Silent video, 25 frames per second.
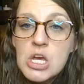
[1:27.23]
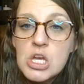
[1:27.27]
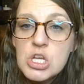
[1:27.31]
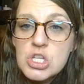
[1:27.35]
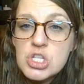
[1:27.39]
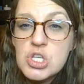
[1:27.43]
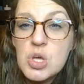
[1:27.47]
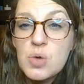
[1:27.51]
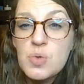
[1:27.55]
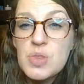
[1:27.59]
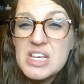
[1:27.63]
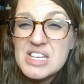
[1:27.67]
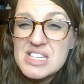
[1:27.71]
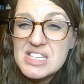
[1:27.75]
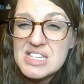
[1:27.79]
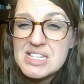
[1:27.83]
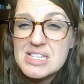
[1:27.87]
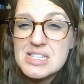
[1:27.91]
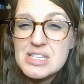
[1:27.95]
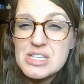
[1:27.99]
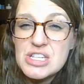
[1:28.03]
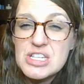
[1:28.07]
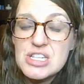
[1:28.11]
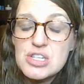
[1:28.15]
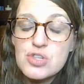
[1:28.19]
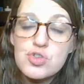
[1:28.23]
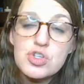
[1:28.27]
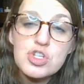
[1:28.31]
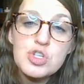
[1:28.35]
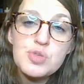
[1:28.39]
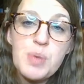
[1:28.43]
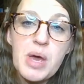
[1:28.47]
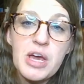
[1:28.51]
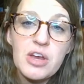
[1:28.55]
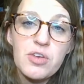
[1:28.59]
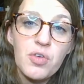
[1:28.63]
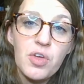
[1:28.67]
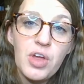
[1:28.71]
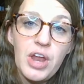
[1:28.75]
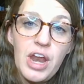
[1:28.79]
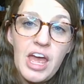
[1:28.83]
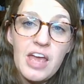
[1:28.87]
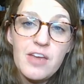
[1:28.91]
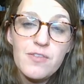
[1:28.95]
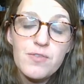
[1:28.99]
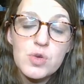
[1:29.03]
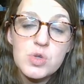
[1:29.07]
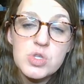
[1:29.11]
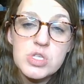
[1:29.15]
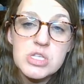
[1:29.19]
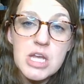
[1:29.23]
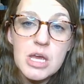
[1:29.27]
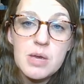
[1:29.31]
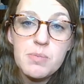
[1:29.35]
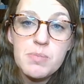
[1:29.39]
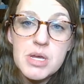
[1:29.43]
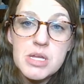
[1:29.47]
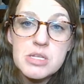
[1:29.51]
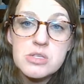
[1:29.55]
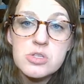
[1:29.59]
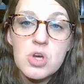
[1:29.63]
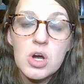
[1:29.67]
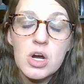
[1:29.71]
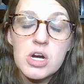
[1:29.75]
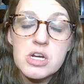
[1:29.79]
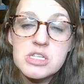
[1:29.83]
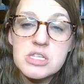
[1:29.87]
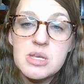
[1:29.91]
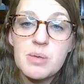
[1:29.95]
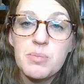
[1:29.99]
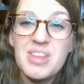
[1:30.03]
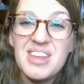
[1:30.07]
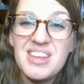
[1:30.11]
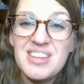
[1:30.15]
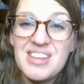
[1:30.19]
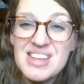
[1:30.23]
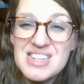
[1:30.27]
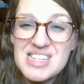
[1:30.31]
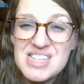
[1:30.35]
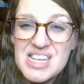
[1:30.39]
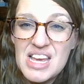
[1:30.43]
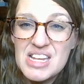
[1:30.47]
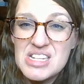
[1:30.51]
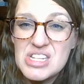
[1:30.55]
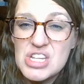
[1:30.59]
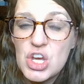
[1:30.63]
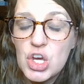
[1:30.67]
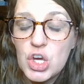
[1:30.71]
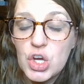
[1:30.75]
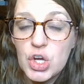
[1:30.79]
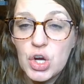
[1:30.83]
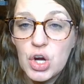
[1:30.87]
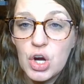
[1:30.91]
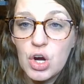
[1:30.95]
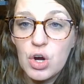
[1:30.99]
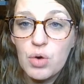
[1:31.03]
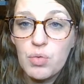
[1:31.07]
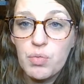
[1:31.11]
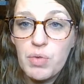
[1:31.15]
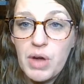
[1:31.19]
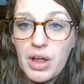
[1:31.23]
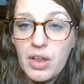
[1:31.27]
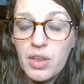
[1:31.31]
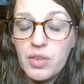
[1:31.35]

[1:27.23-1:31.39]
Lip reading: So this is disrespectful and hateful statements are something that tend to occur